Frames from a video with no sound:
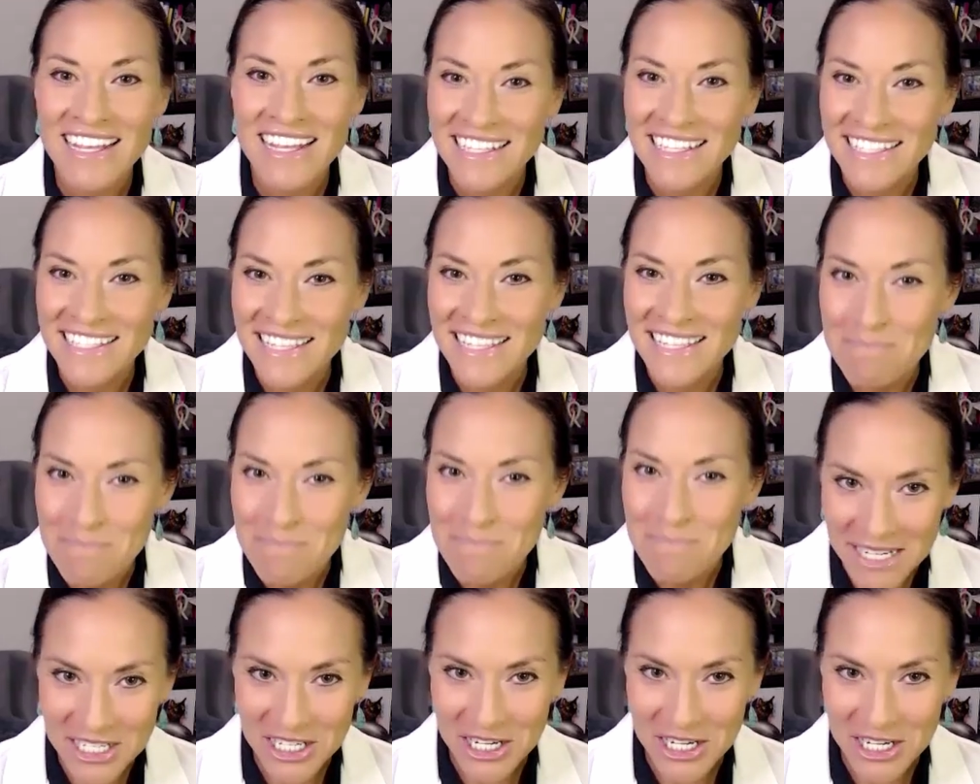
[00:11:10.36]
isn't
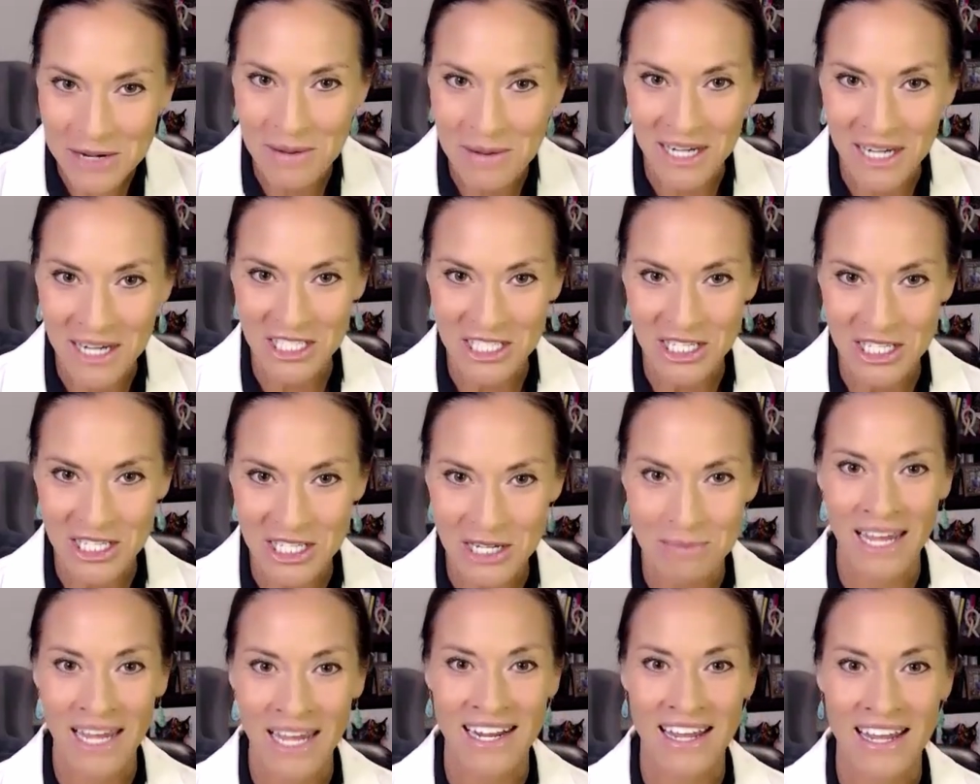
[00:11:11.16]
mentioned much in
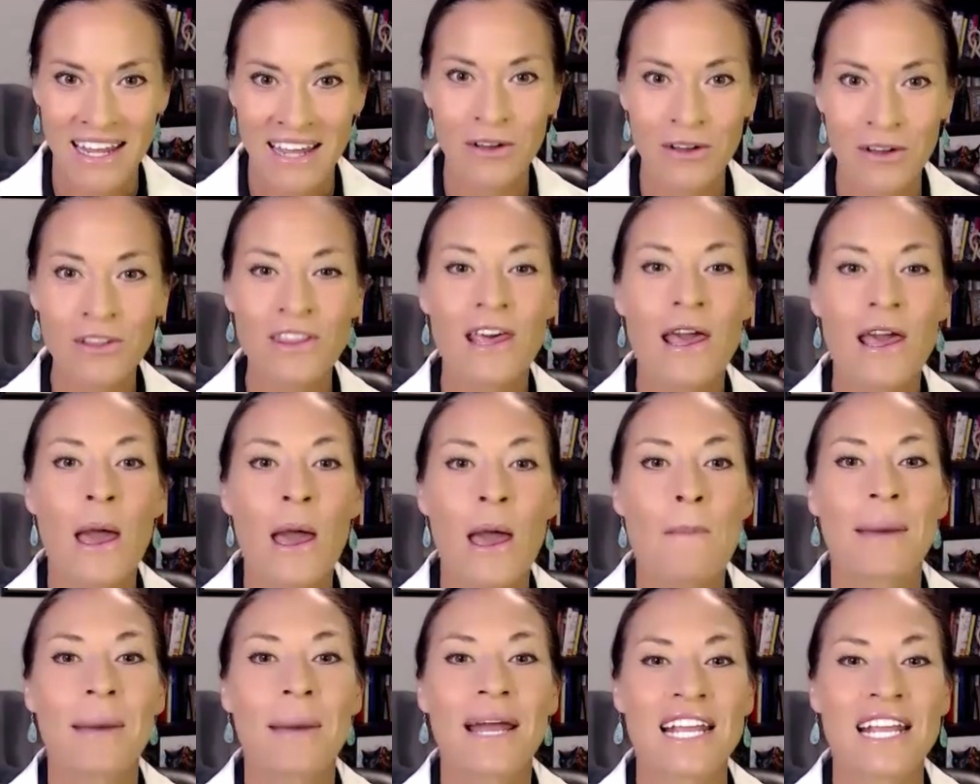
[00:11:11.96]
pet health,
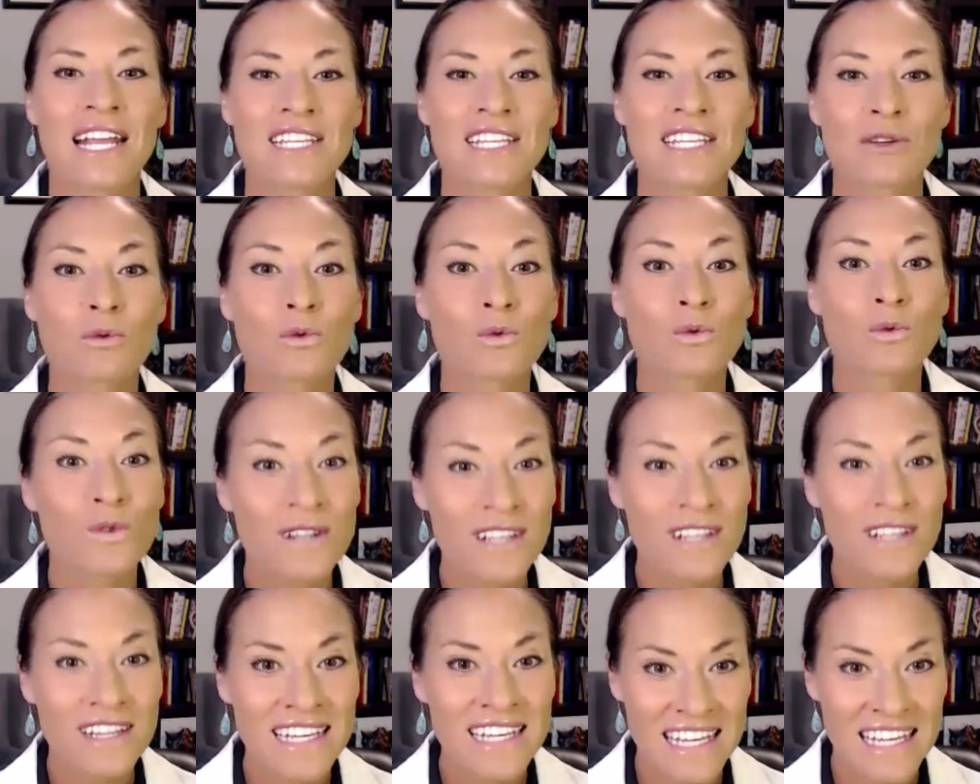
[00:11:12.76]
but it's
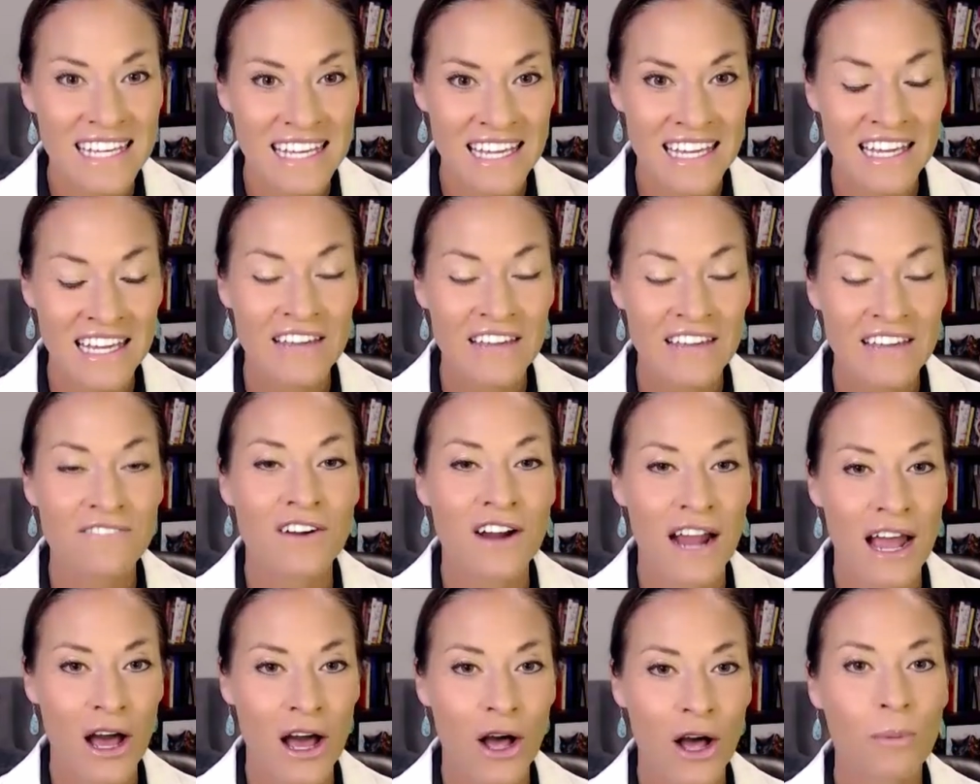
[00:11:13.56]
really key
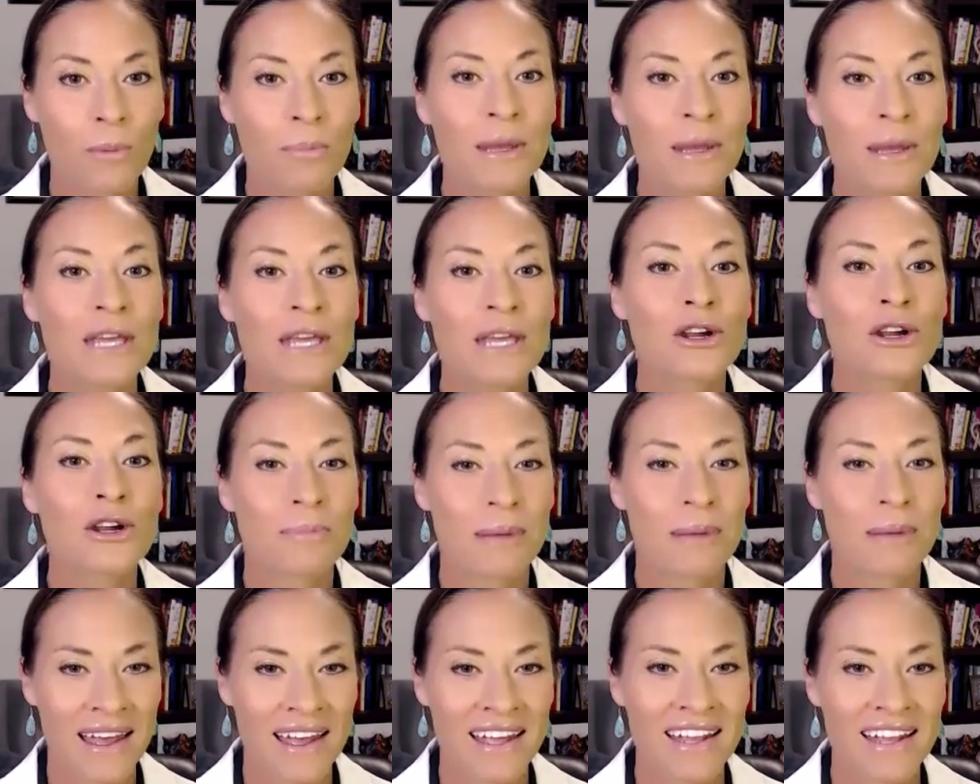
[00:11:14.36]
for helping your
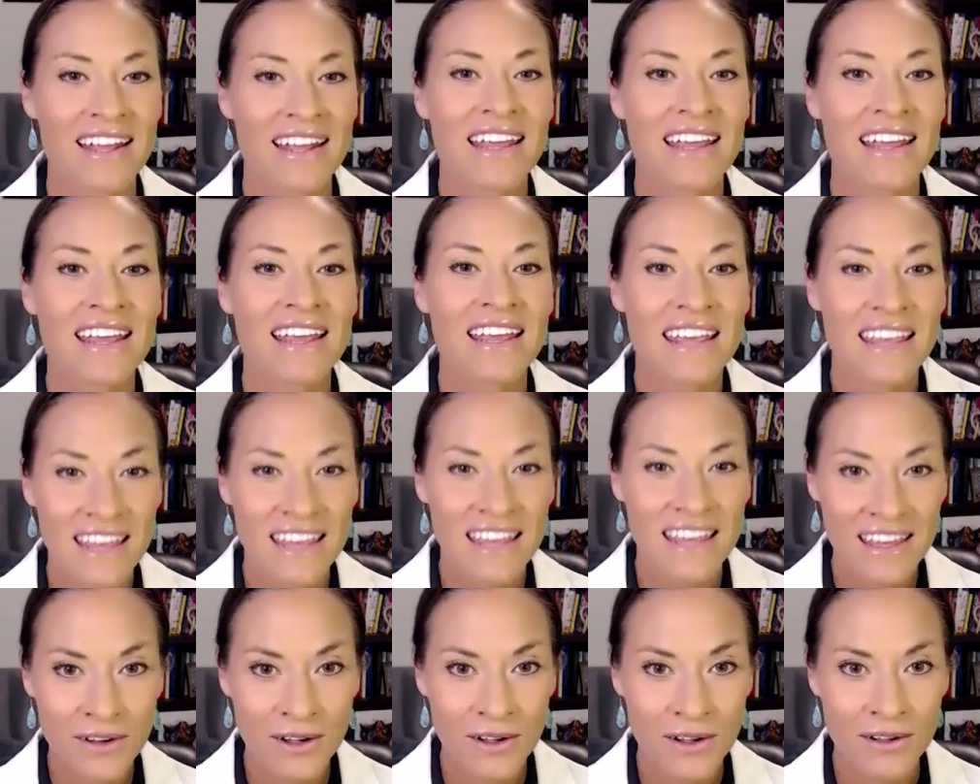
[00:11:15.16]
pet
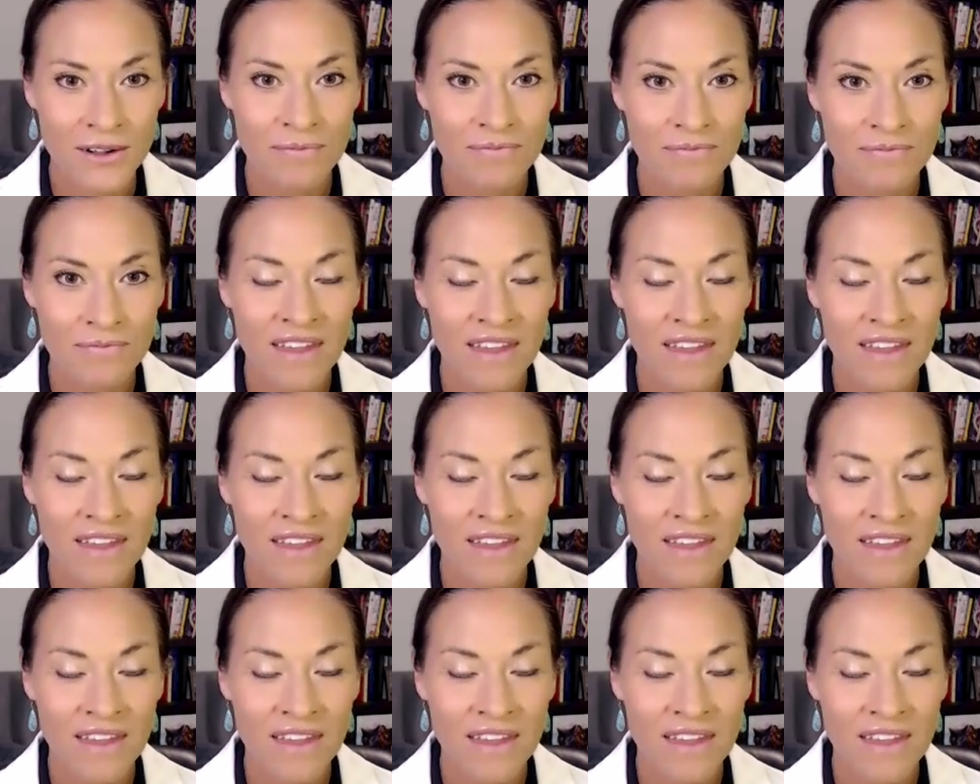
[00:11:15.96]
heal.